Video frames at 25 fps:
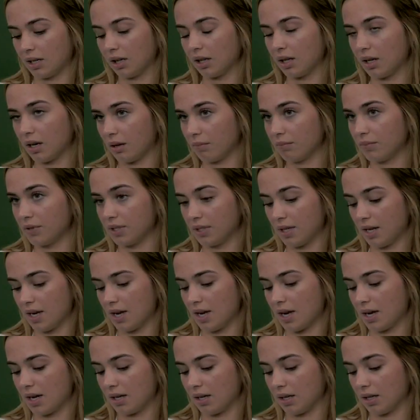clubs
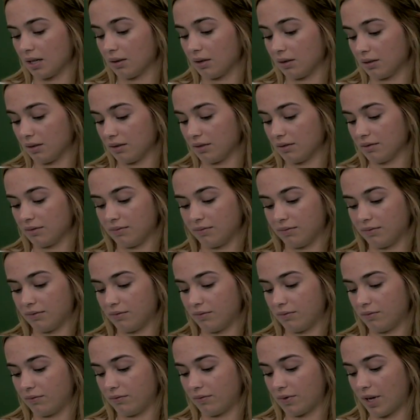and uh,
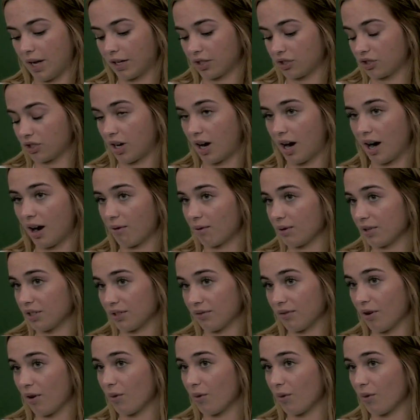extra hours of